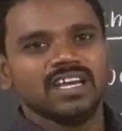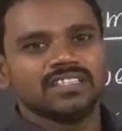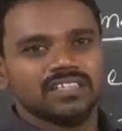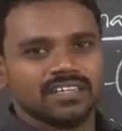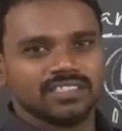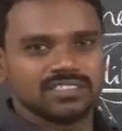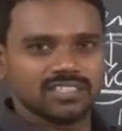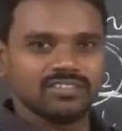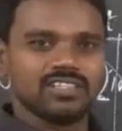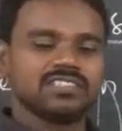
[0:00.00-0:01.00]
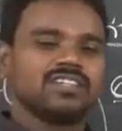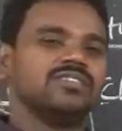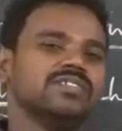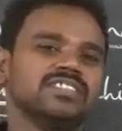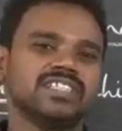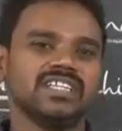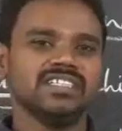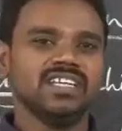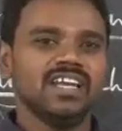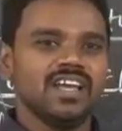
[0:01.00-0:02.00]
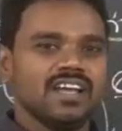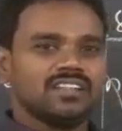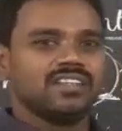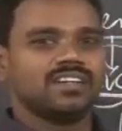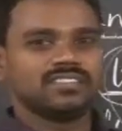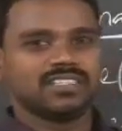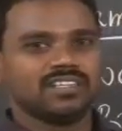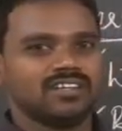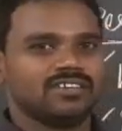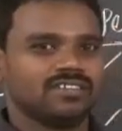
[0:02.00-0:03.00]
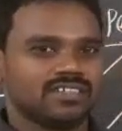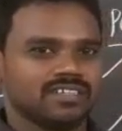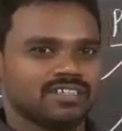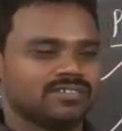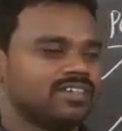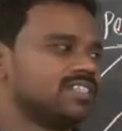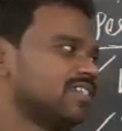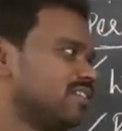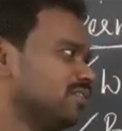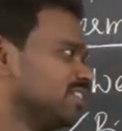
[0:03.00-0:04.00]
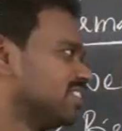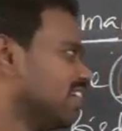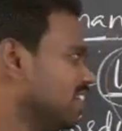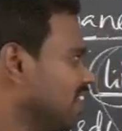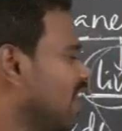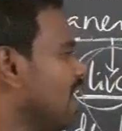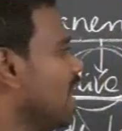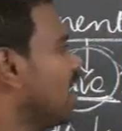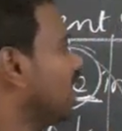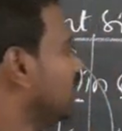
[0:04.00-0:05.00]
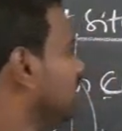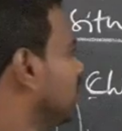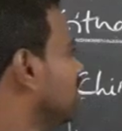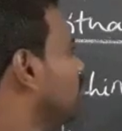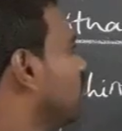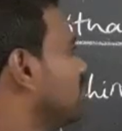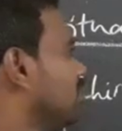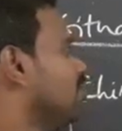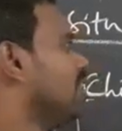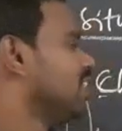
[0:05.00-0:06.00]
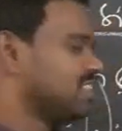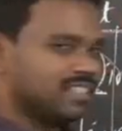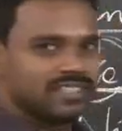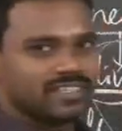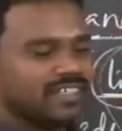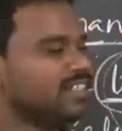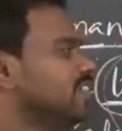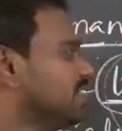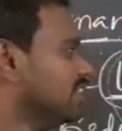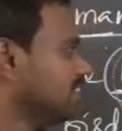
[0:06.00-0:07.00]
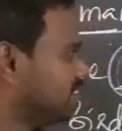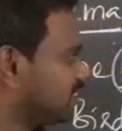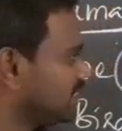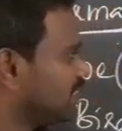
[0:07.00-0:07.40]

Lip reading: The earth revolves around the sun. The earth revolves around the sun. And water boils at 100 degrees